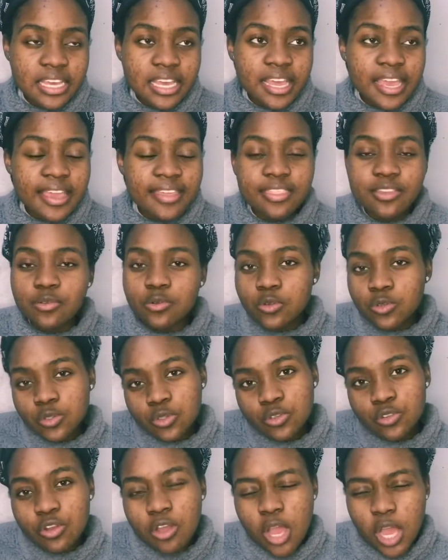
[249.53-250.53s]
and then also
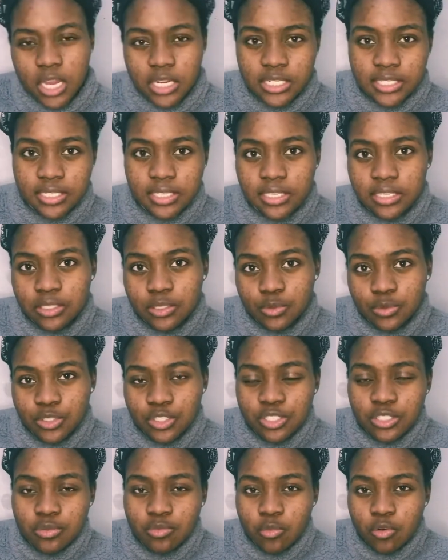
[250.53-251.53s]
your hard skills, which
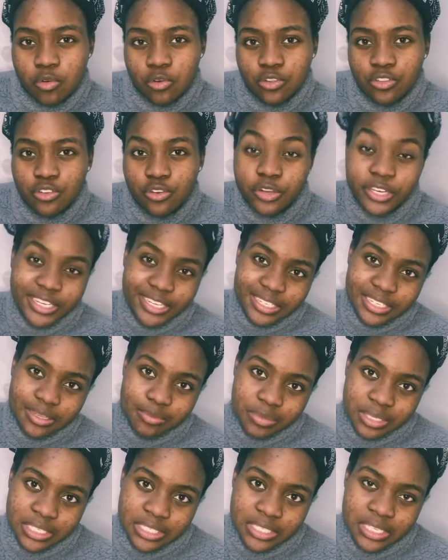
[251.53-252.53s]
is more on your
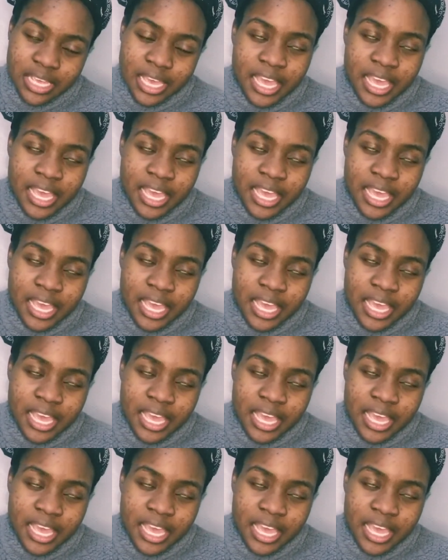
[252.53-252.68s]
academics,